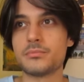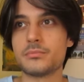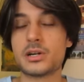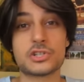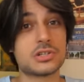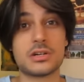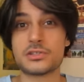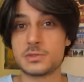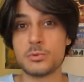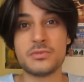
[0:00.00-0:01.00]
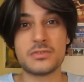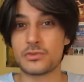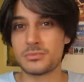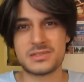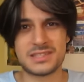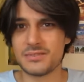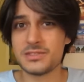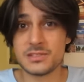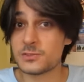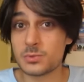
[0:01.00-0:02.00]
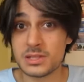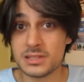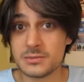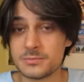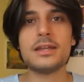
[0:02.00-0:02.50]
martial arts movie from the 70s really.